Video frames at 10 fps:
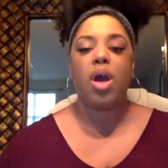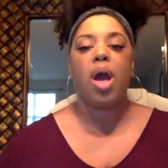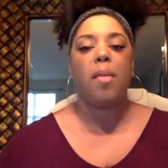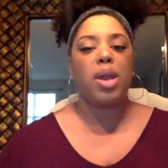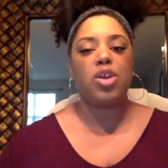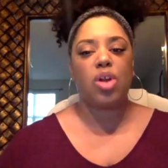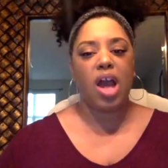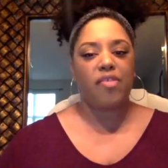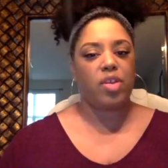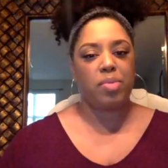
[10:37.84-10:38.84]
But you don't
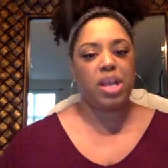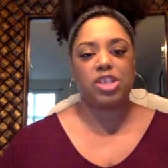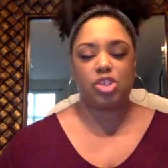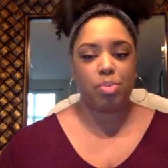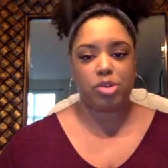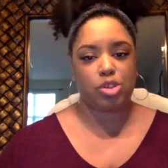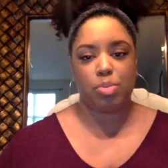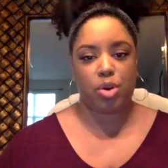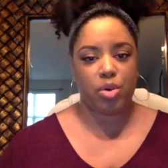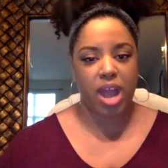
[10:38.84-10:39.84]
have to be super,
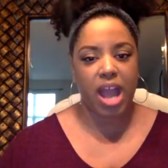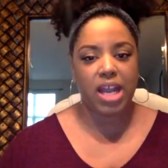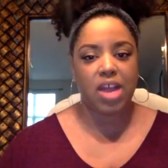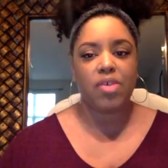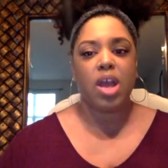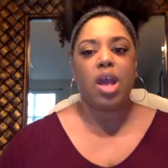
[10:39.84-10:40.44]
super creative.